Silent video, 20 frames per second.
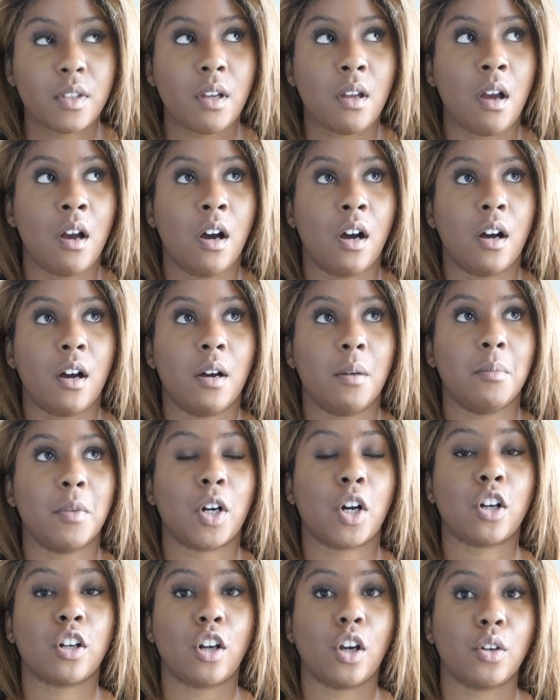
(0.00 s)
um,
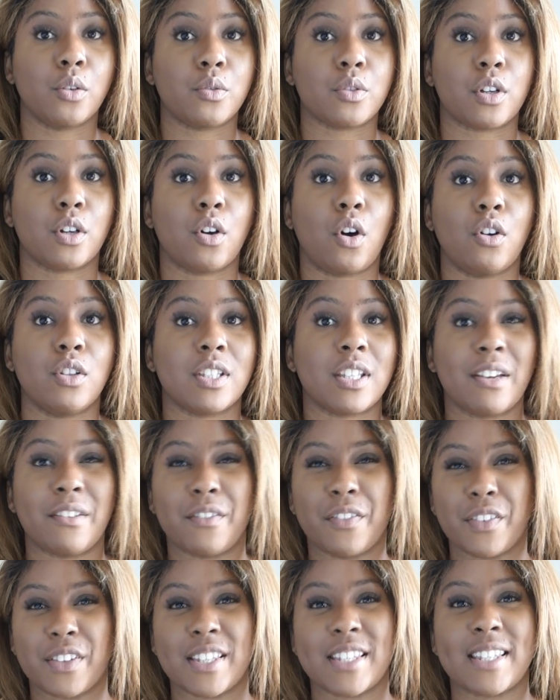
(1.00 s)
clothes and
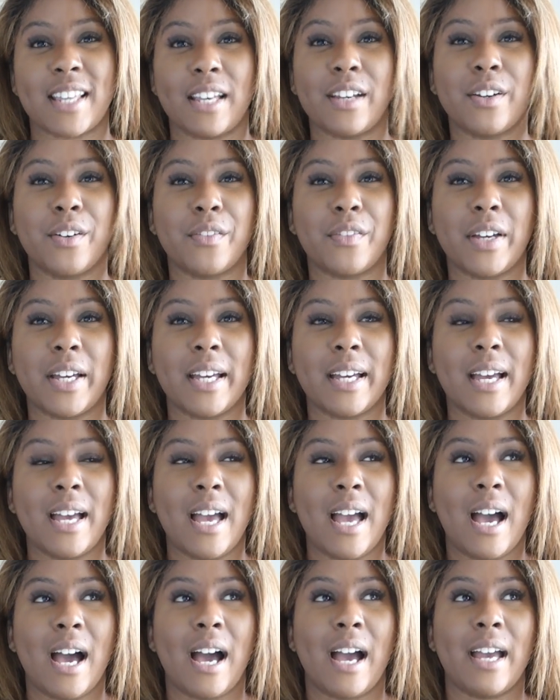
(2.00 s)
content for the sake of it
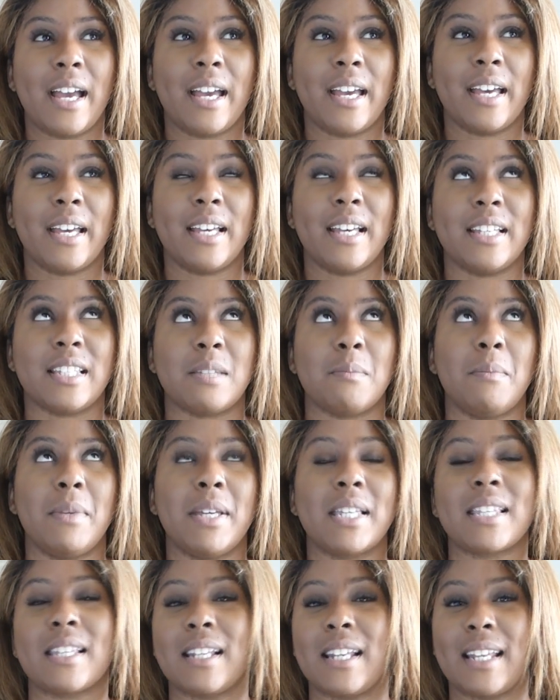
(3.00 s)
it's
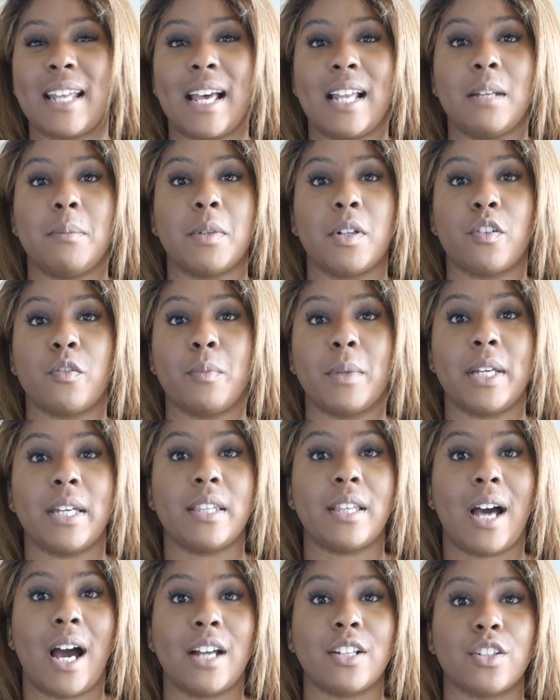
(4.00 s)
missing an element of me
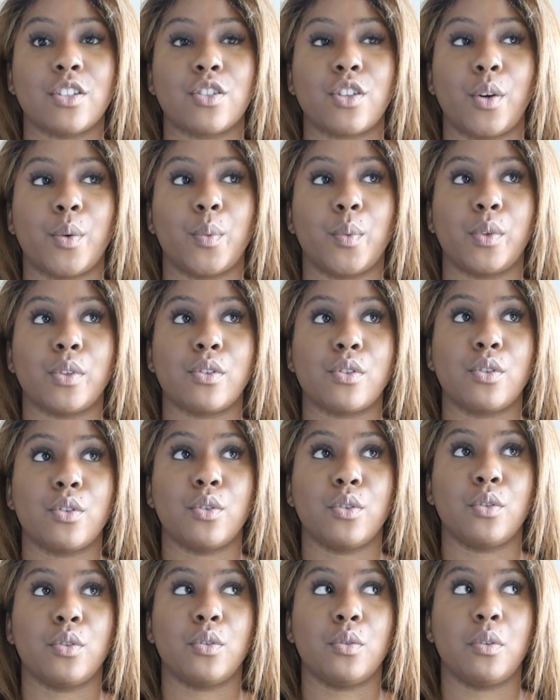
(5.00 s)
that I just don't want
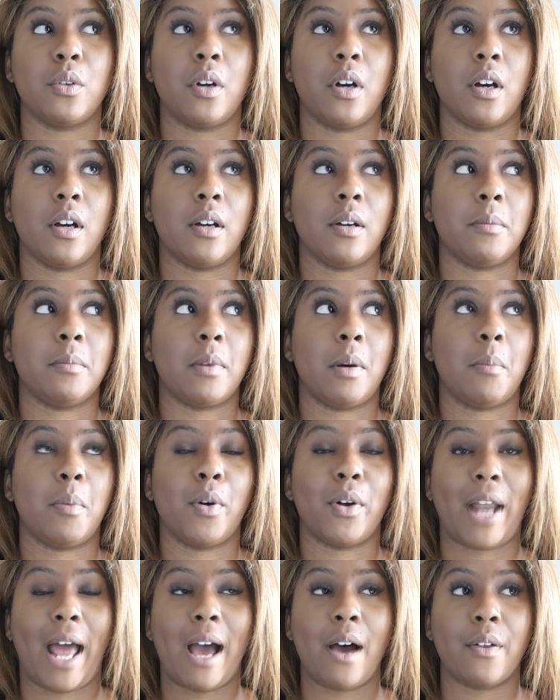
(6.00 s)
to um,
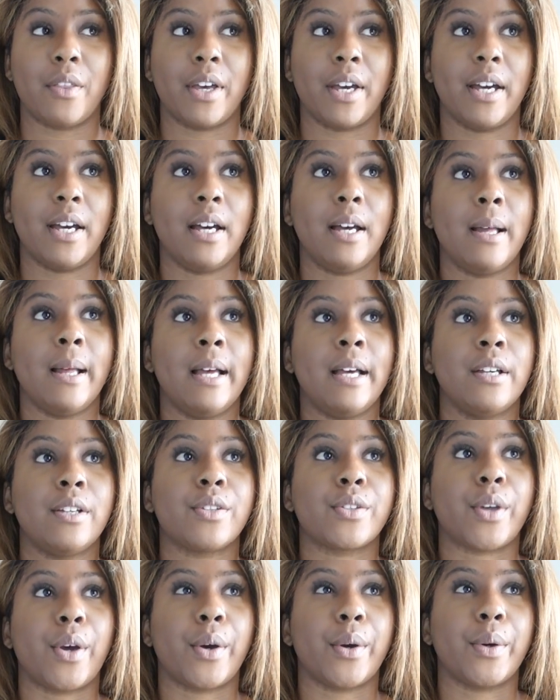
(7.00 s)
put out there.
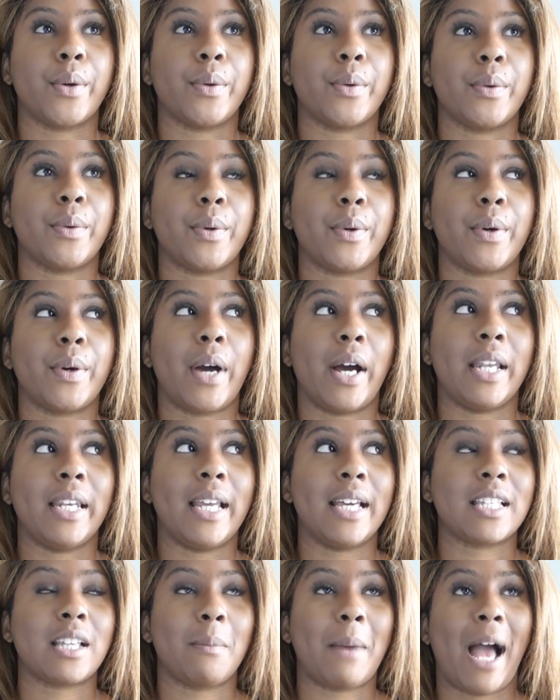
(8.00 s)
So
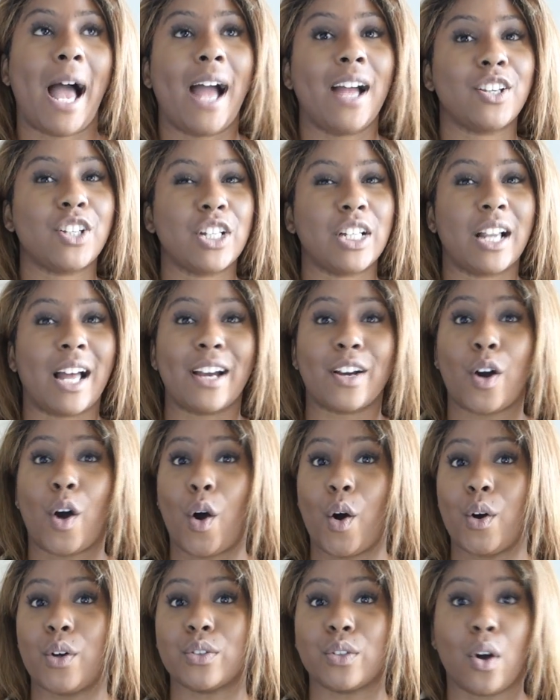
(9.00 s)
unless I'm actually like
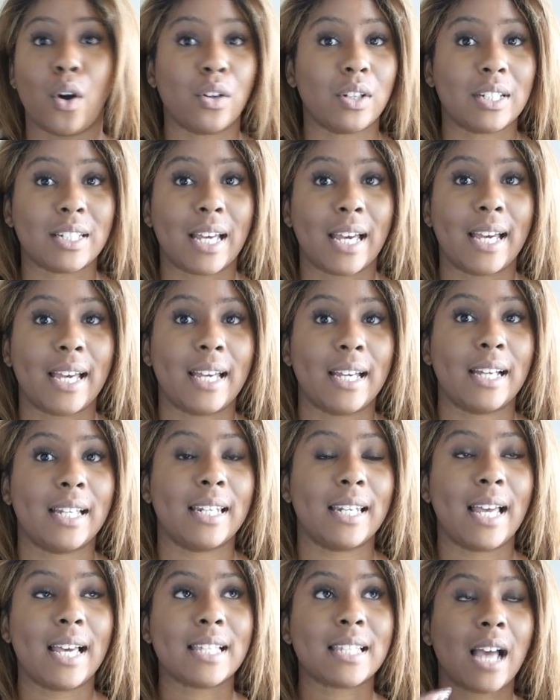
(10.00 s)
on holiday,
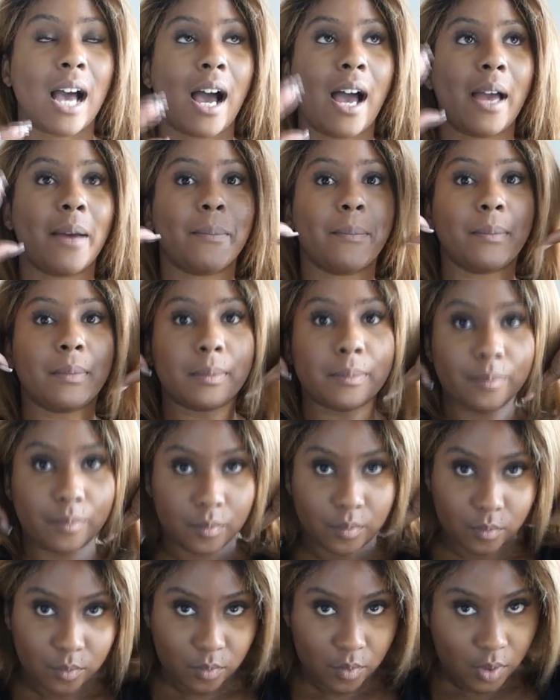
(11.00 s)
unless I'm,
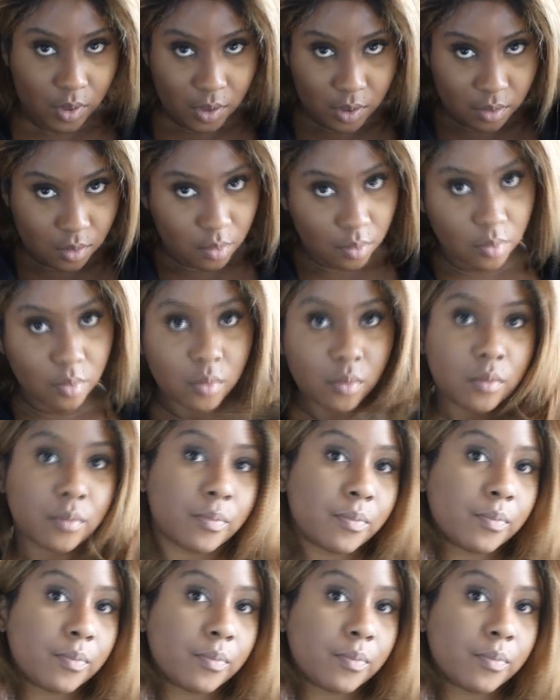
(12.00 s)
ooh.